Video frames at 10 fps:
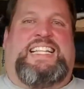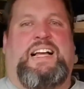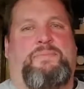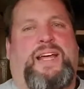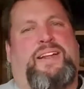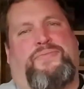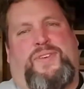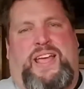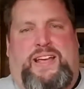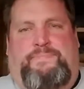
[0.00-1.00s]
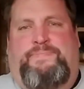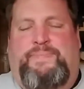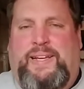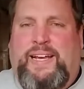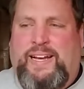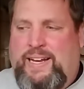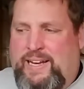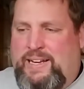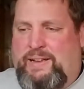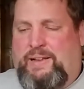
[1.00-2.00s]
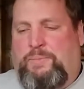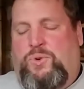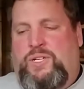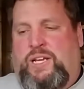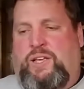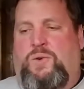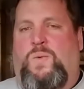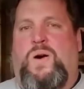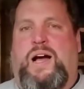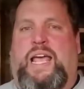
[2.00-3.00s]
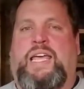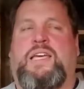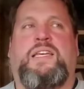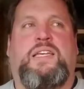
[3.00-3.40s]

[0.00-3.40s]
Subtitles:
I'm not a fan, and I'm going to tell you why.